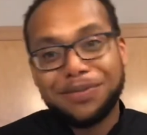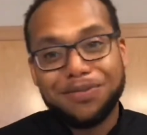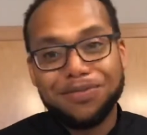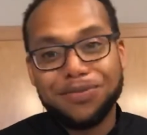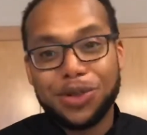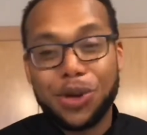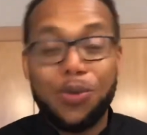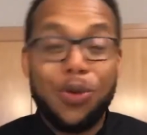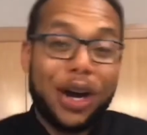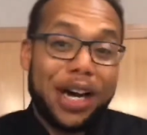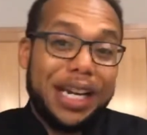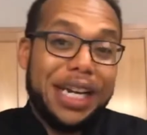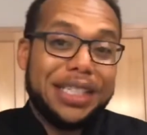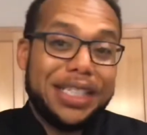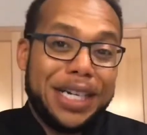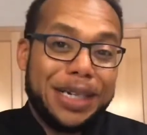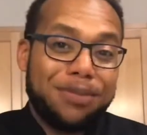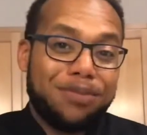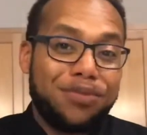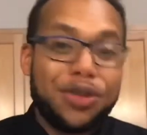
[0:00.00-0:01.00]
What can I say?
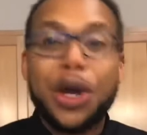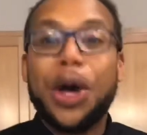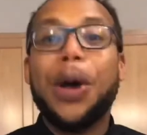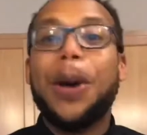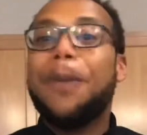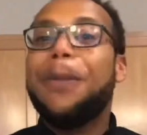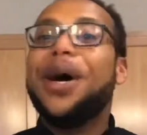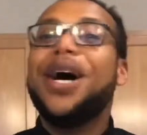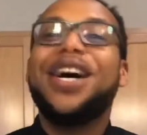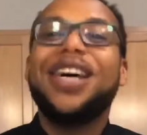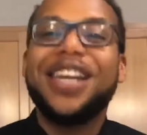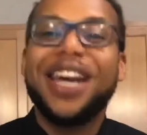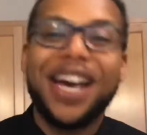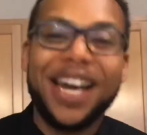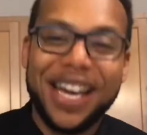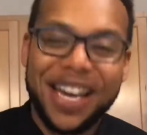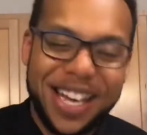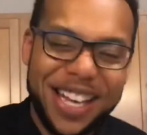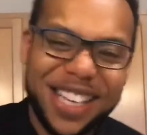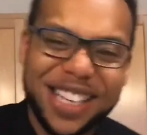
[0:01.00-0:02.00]
But hey,
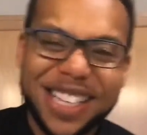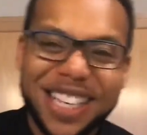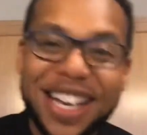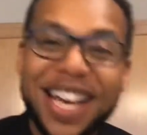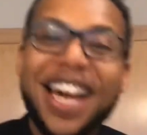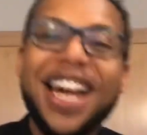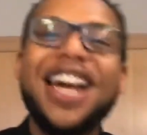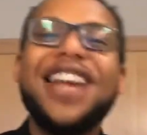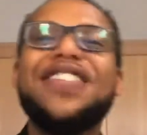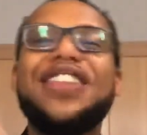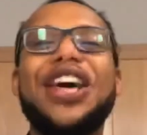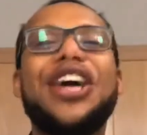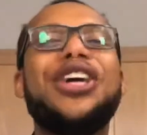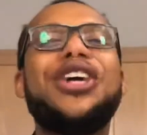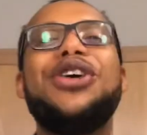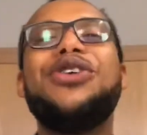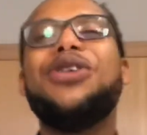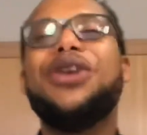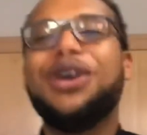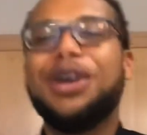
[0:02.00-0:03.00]
thank you
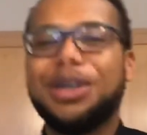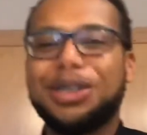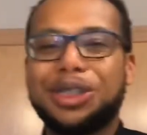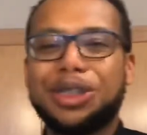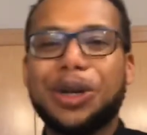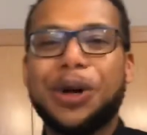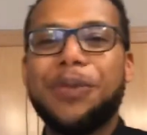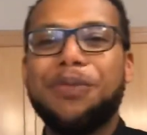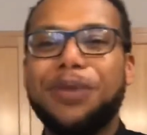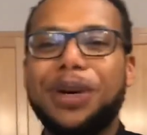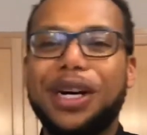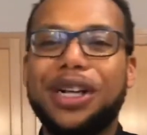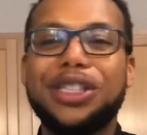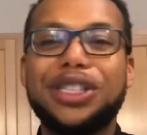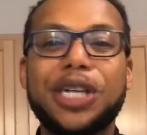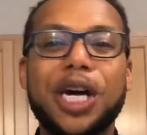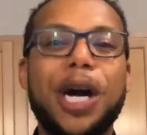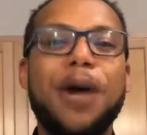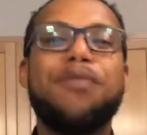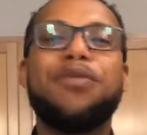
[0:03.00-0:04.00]
all so much.
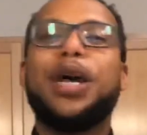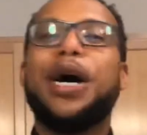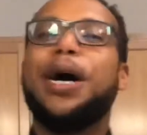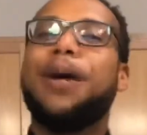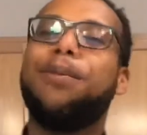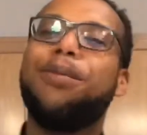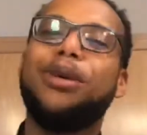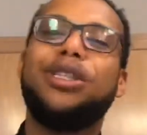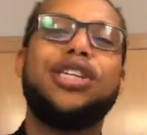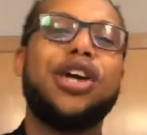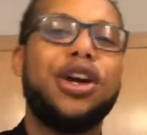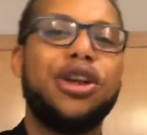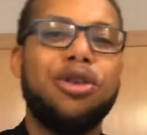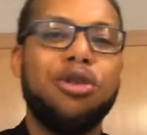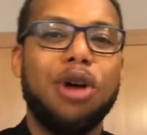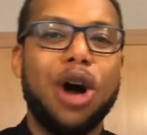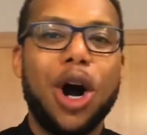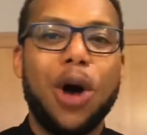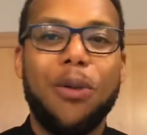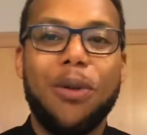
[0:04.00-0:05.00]
I appreciate you all
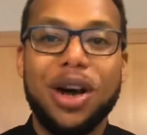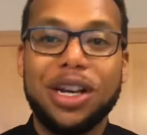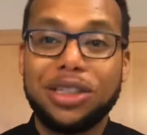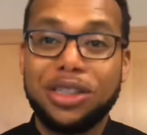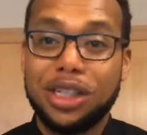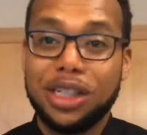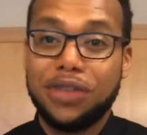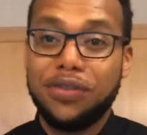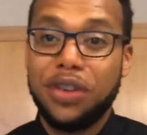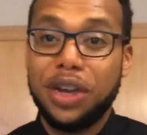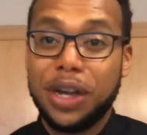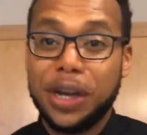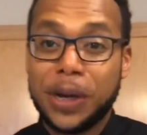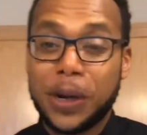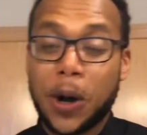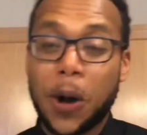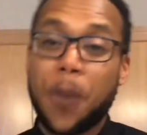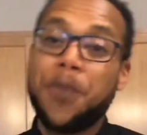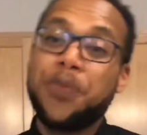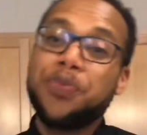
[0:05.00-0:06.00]
watching this video.
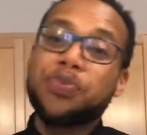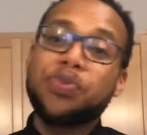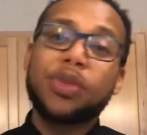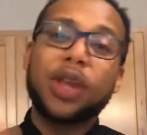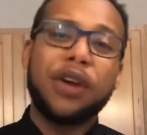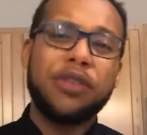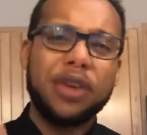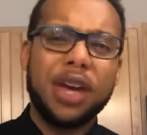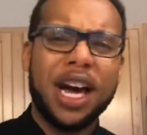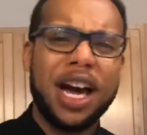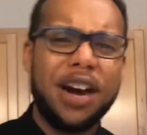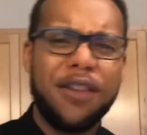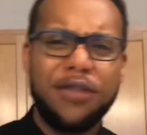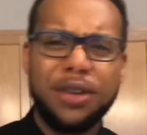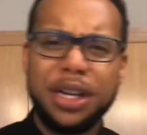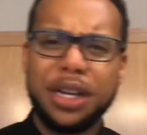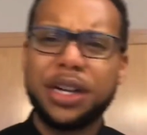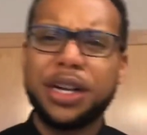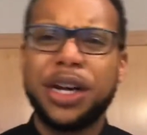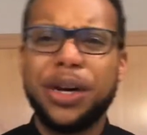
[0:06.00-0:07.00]
If you have any
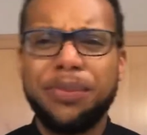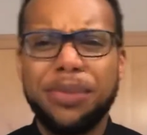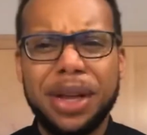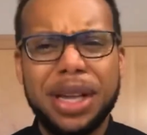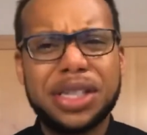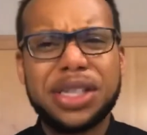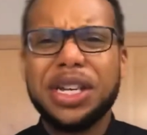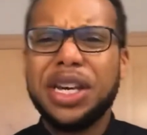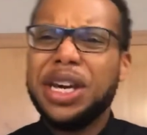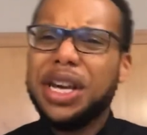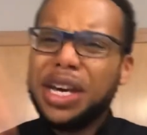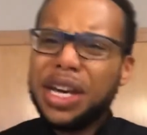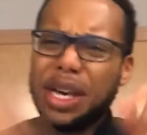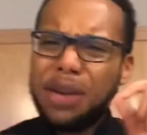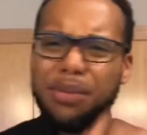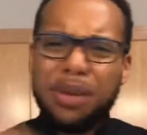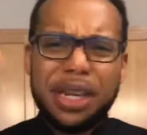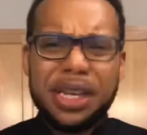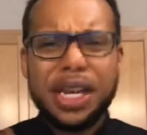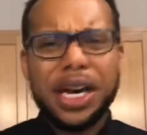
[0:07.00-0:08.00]
comments, hit me
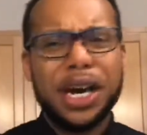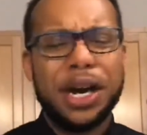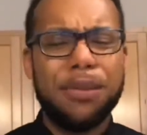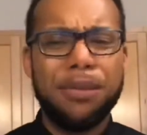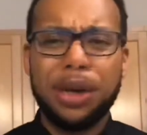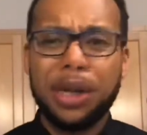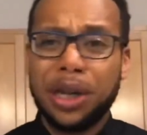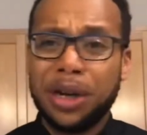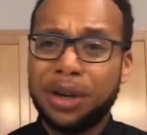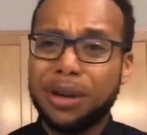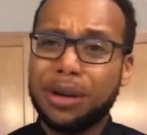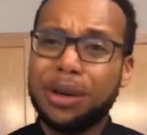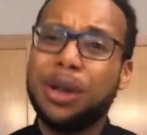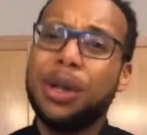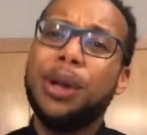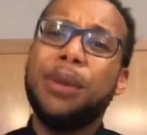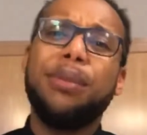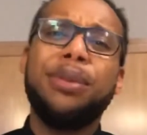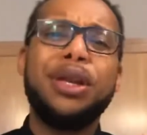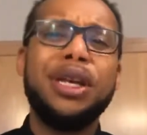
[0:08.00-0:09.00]
down below.
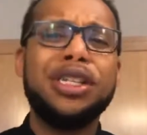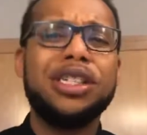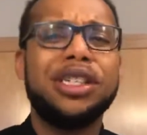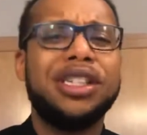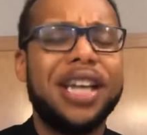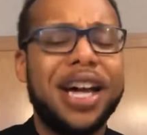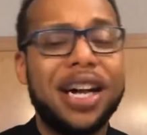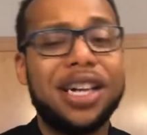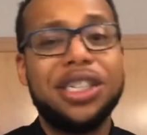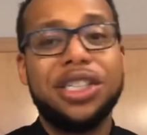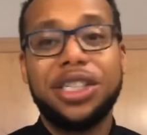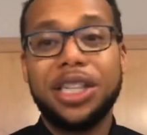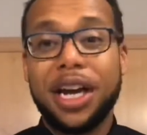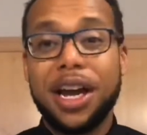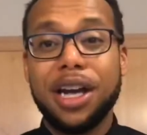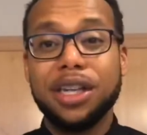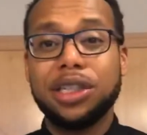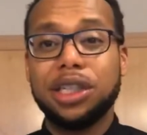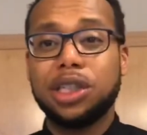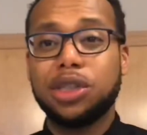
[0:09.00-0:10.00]
Please like, share, and
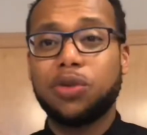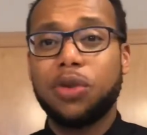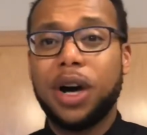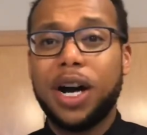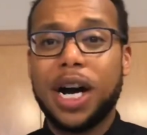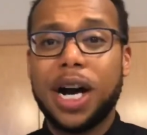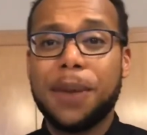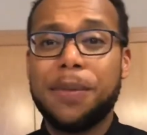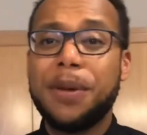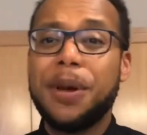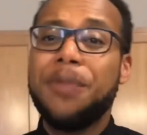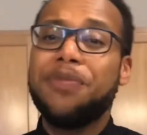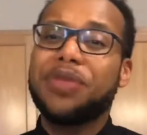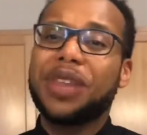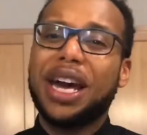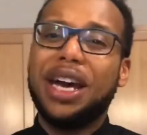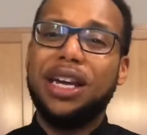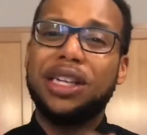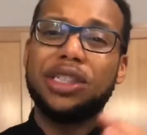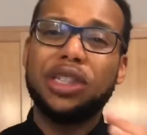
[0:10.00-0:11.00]
subscribe. And
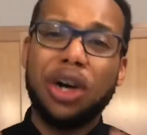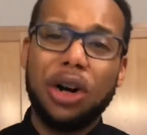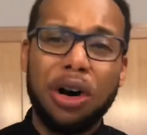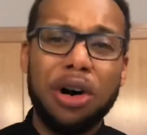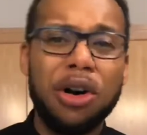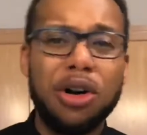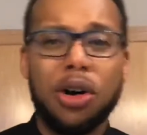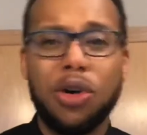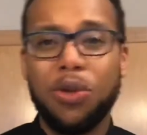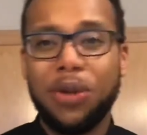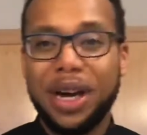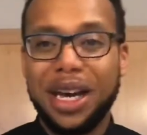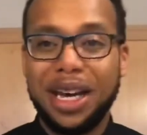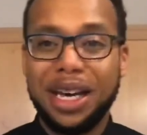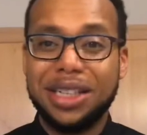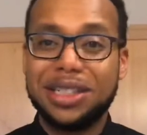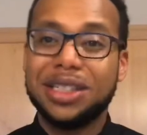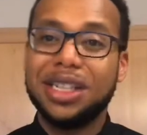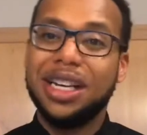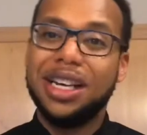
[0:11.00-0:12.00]
as always,
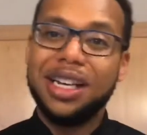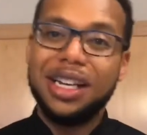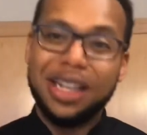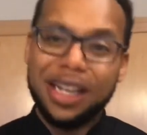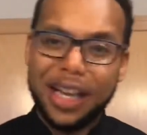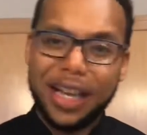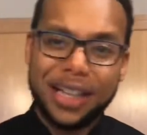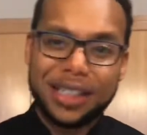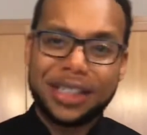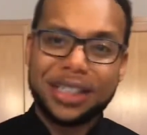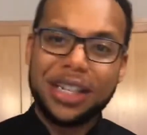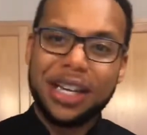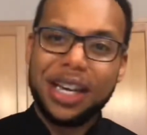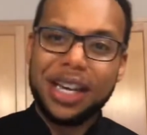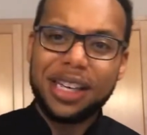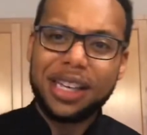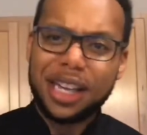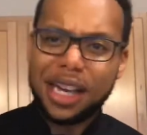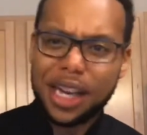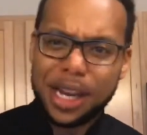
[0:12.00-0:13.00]
let's
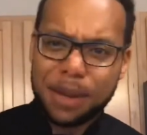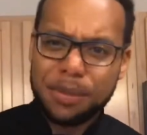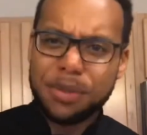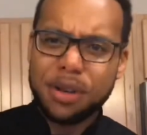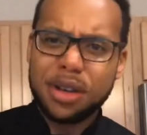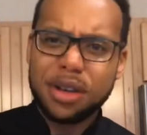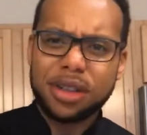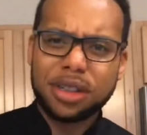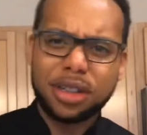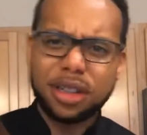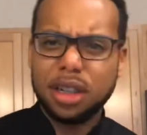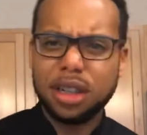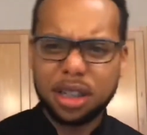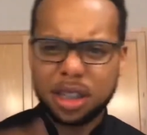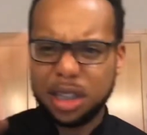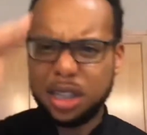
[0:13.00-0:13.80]
keep cooking.